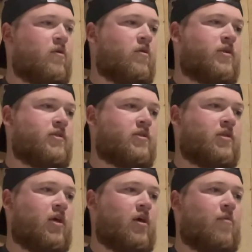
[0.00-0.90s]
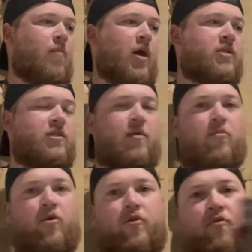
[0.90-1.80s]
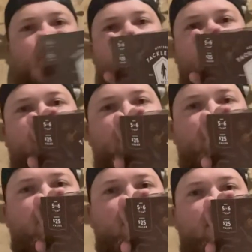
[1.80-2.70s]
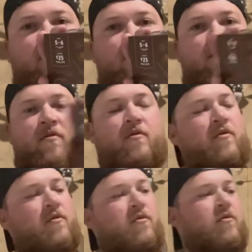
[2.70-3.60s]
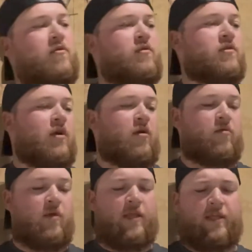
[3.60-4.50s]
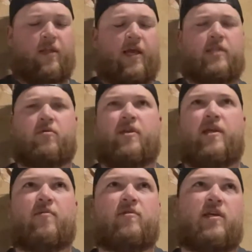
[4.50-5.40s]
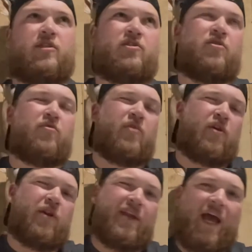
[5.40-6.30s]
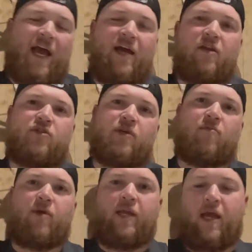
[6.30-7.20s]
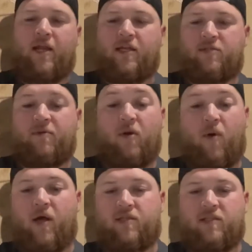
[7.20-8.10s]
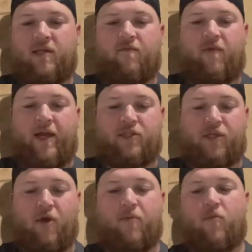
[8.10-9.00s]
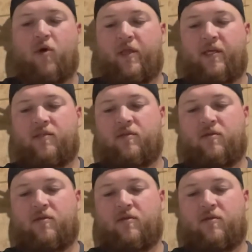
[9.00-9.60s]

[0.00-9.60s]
This is uh, box number 350. So, I think the last one I did was like 239 or something like that. It's been a while since I've actually opened one of these.